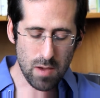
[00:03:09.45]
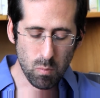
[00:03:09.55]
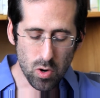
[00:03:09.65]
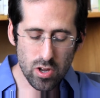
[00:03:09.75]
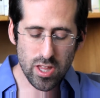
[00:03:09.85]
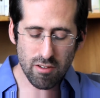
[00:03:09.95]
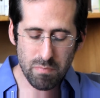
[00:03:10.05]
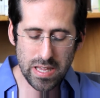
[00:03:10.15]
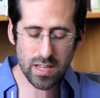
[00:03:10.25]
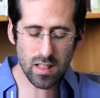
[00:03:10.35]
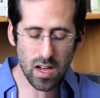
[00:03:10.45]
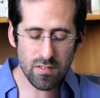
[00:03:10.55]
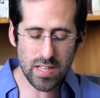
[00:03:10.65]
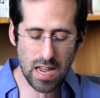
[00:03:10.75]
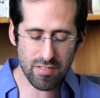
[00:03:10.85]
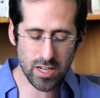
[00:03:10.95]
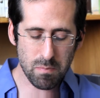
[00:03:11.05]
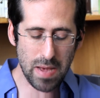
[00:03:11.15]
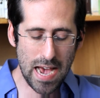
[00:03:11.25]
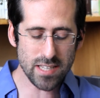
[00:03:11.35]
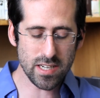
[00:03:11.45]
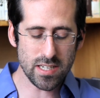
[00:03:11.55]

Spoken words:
am worthy of being loved and have the capacity